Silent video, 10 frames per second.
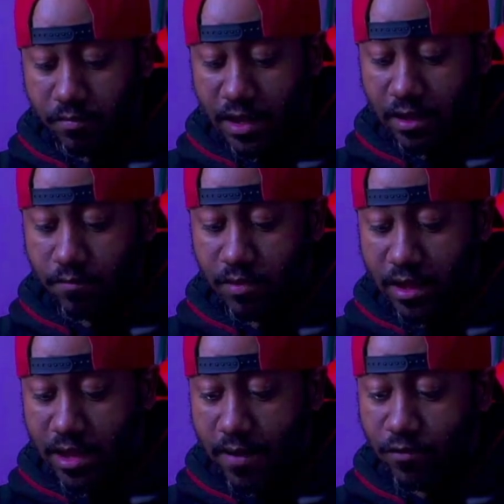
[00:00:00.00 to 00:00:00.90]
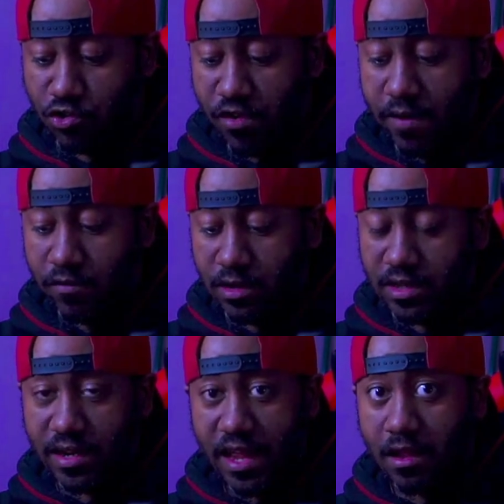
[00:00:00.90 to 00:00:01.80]
They have the travel,
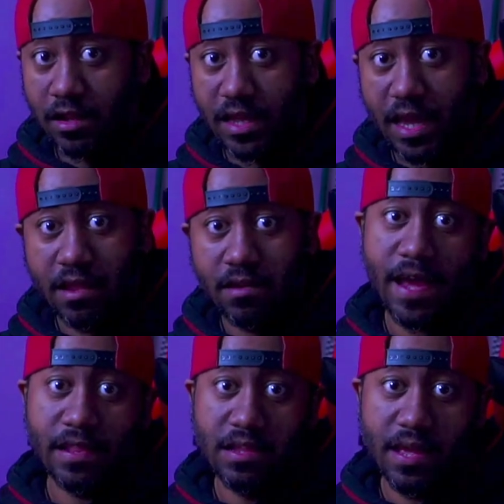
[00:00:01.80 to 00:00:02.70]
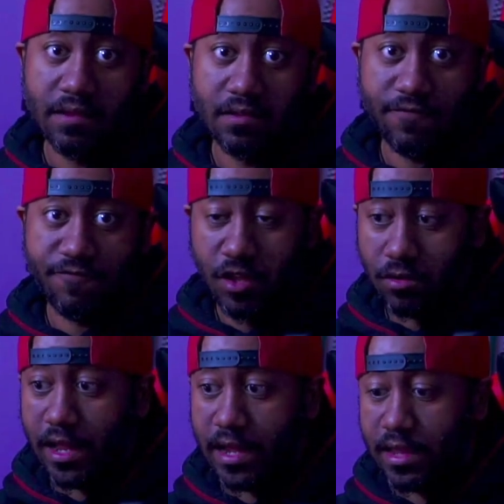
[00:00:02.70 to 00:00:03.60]
and then they click in at the end. They
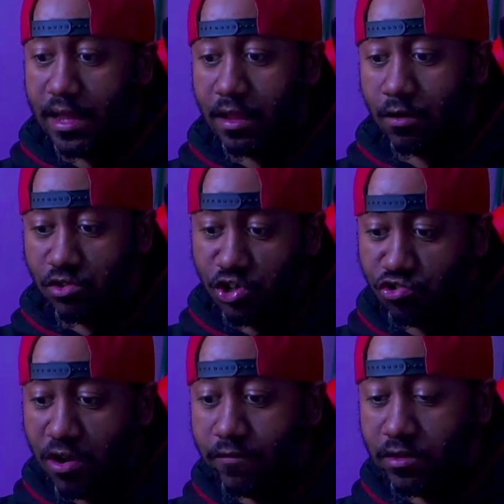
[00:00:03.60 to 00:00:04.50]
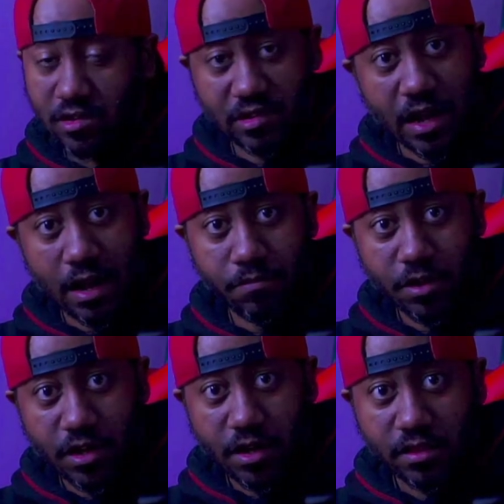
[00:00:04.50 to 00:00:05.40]
feel like that. They don't just travel and stop.
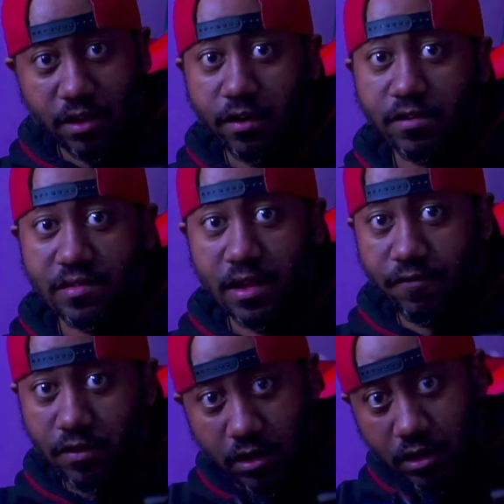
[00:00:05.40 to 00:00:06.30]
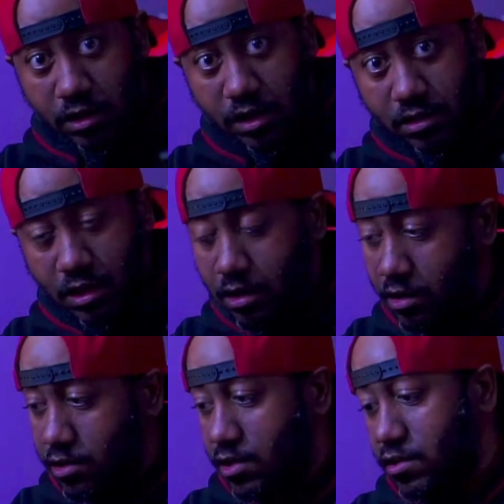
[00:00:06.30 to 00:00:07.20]
There is definitely a click
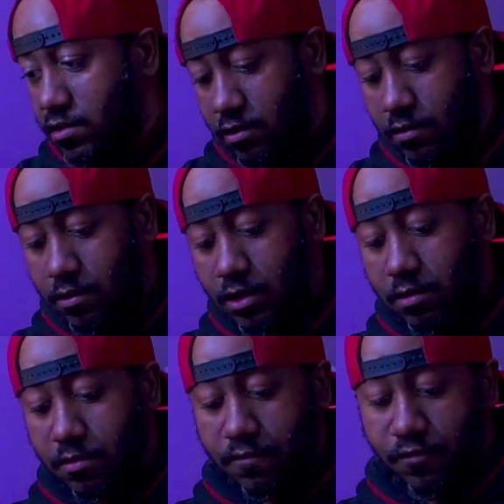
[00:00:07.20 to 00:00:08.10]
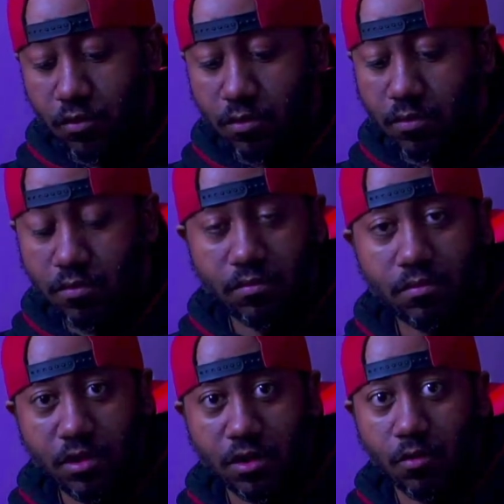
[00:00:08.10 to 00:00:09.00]
there. So if you
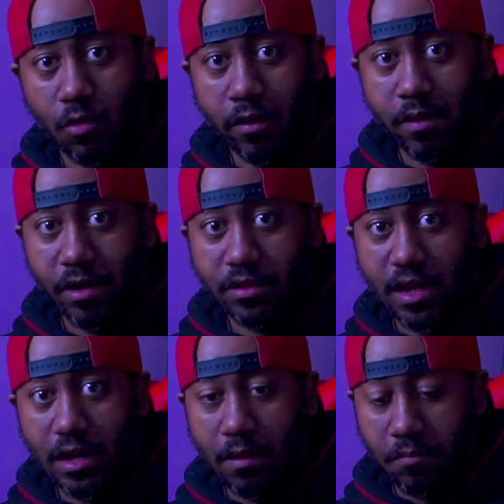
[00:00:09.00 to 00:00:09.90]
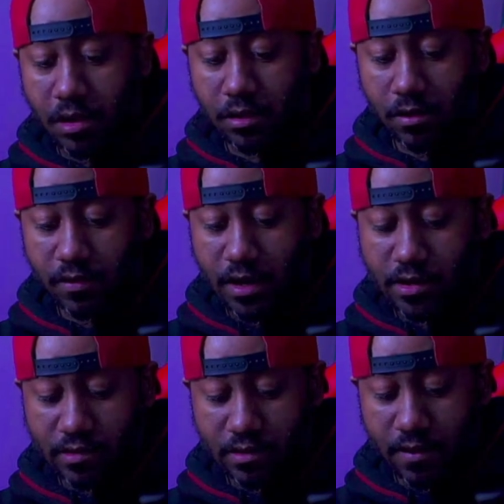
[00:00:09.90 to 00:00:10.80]
know, worried about that not being there, that
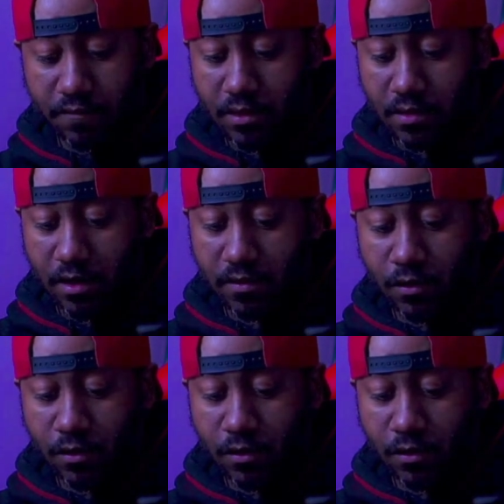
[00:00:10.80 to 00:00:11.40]
is definitely there.